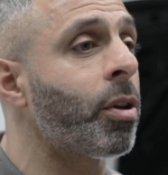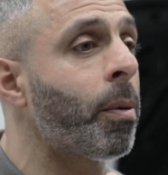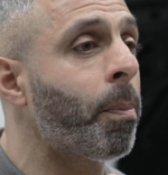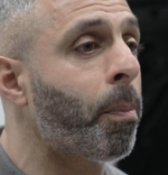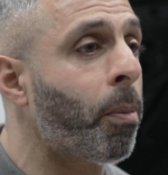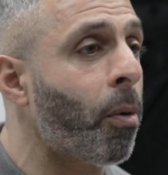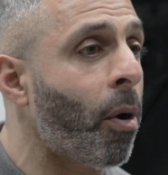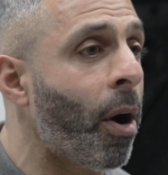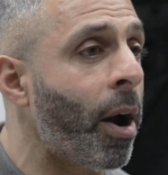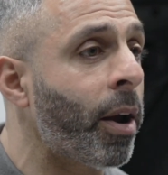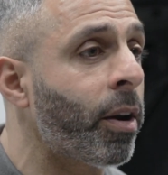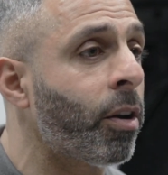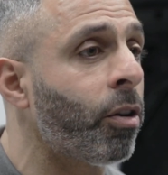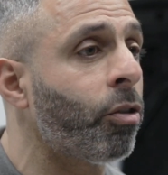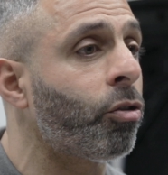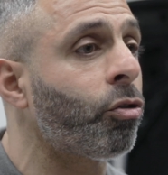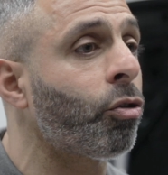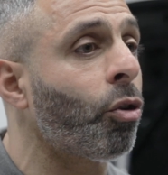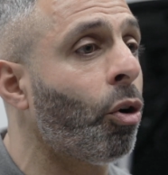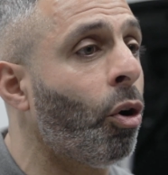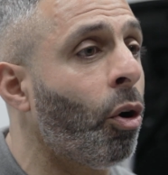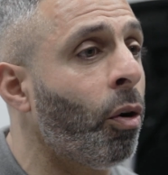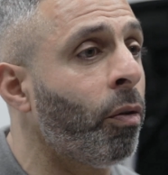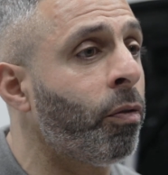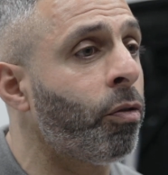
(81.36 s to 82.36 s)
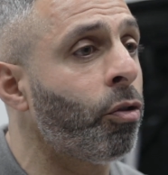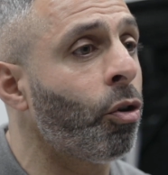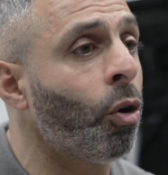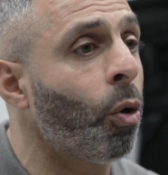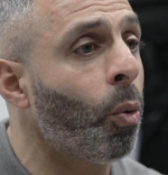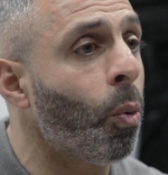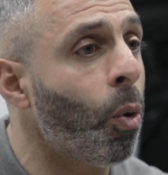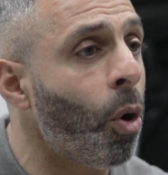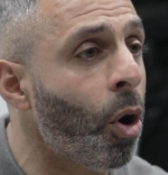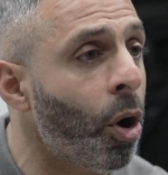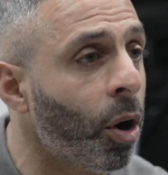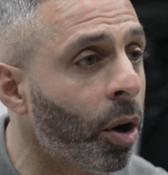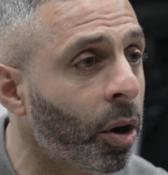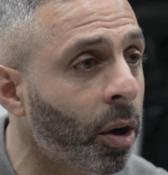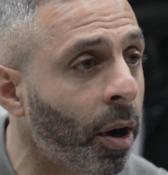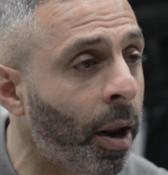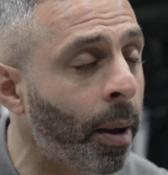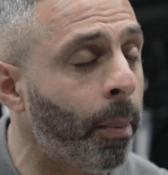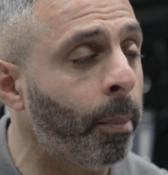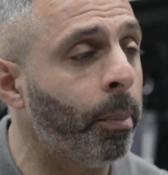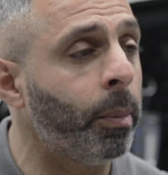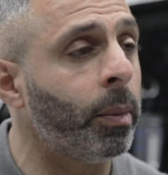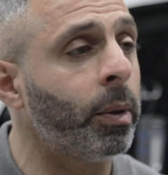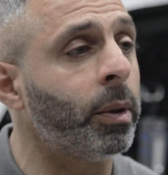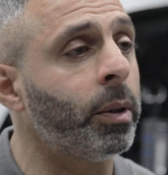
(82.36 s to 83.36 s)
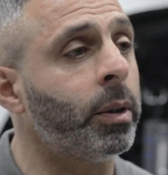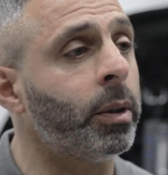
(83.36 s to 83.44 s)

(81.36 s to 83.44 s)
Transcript: the brightness of your work lamp.